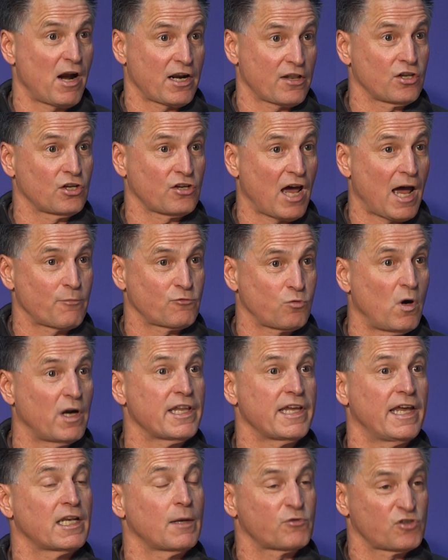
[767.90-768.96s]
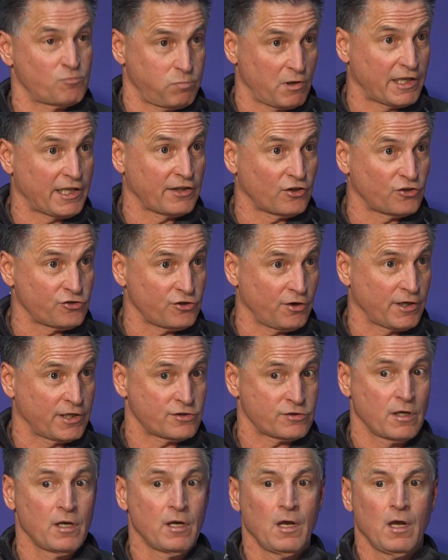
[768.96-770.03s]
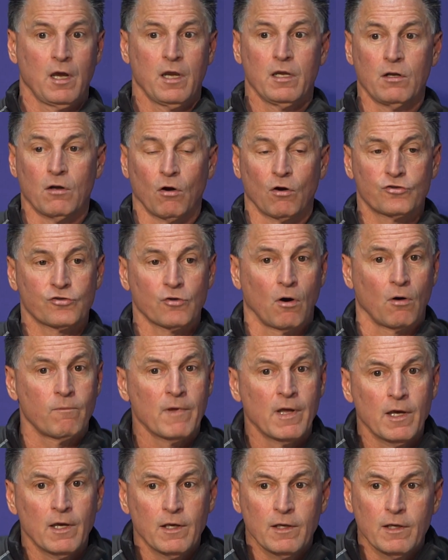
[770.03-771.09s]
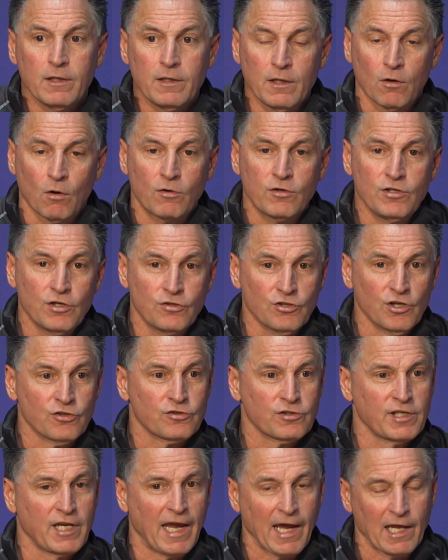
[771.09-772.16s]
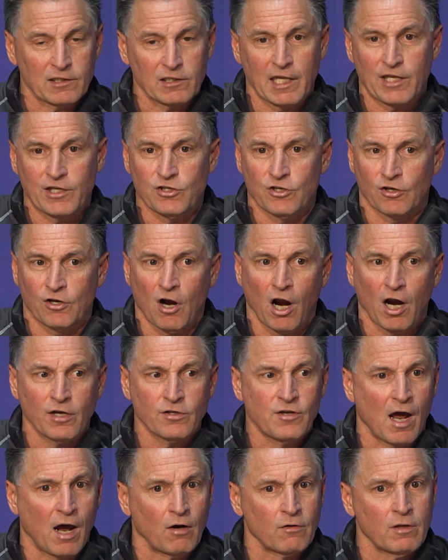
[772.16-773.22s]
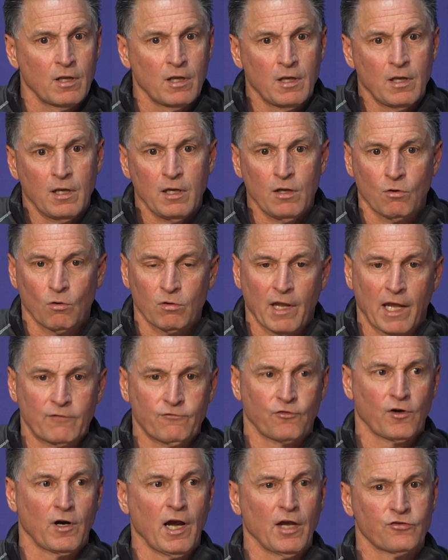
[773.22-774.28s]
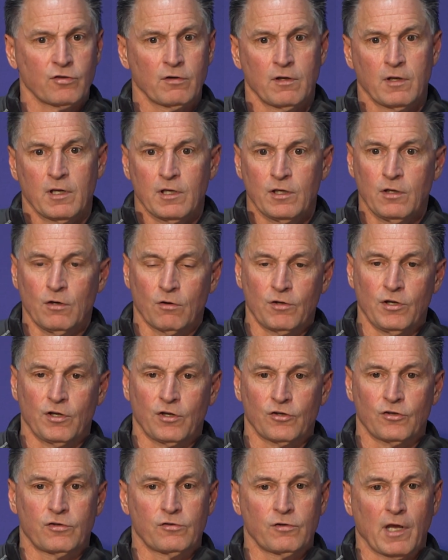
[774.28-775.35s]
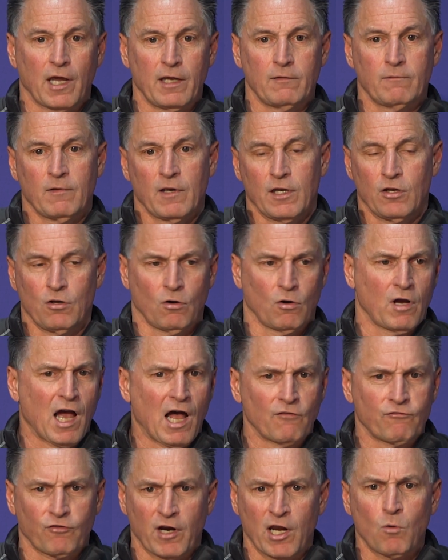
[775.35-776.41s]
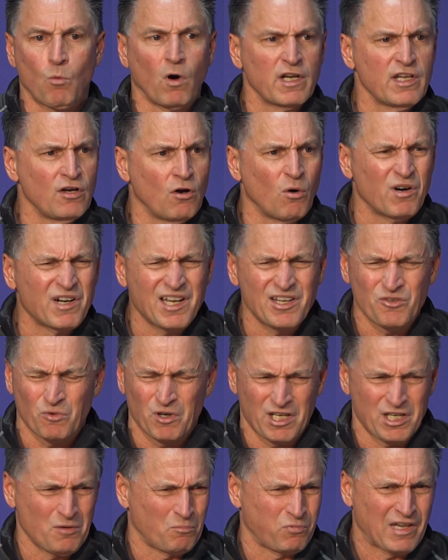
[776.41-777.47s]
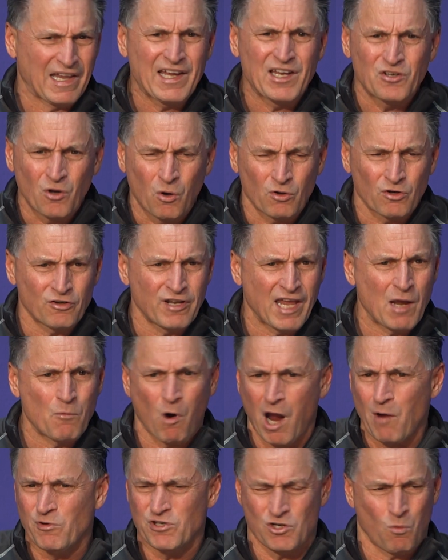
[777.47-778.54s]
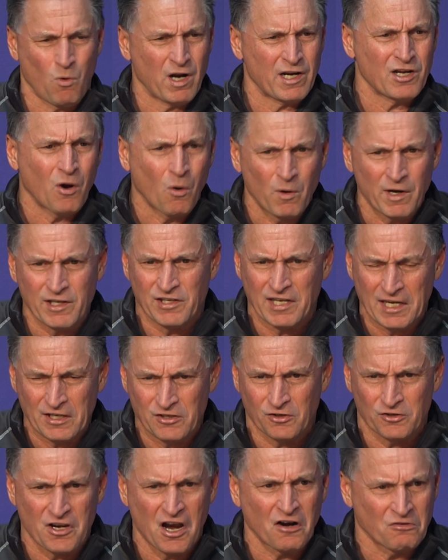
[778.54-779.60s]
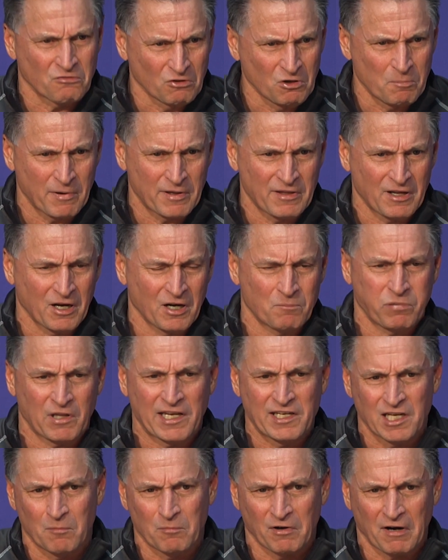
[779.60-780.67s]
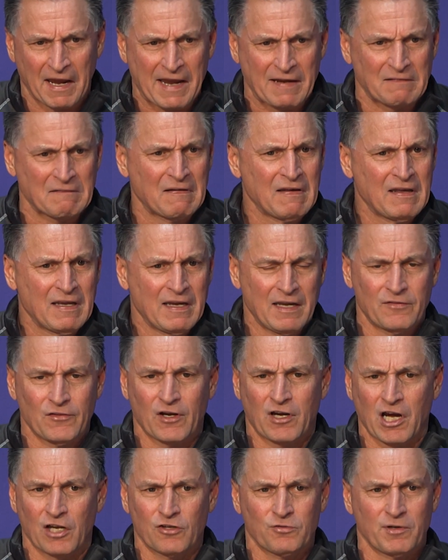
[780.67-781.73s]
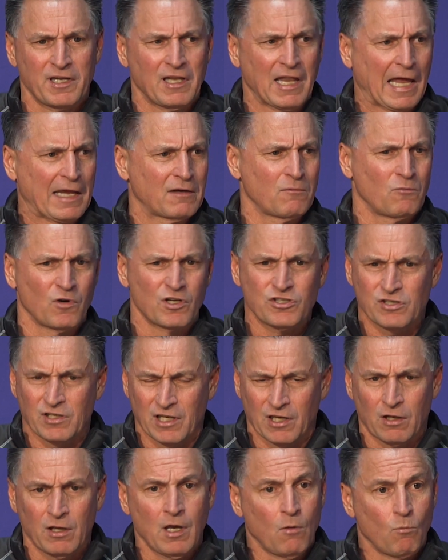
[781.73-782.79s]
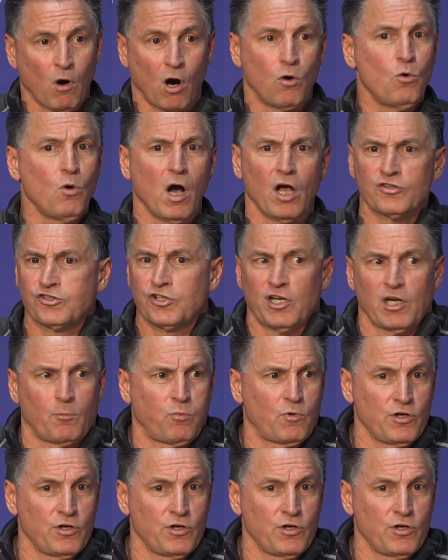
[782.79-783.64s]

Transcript: of the top 20, end up splitting the series. You know, so, you know, you just can't let your guard down. You know, like for us, you know, you can say, you know, God, Frank, what are you going in? What are you playing, Notre Dame? Why would you want to go in, take your young group in there, play number 8 in the country? Like, who else are you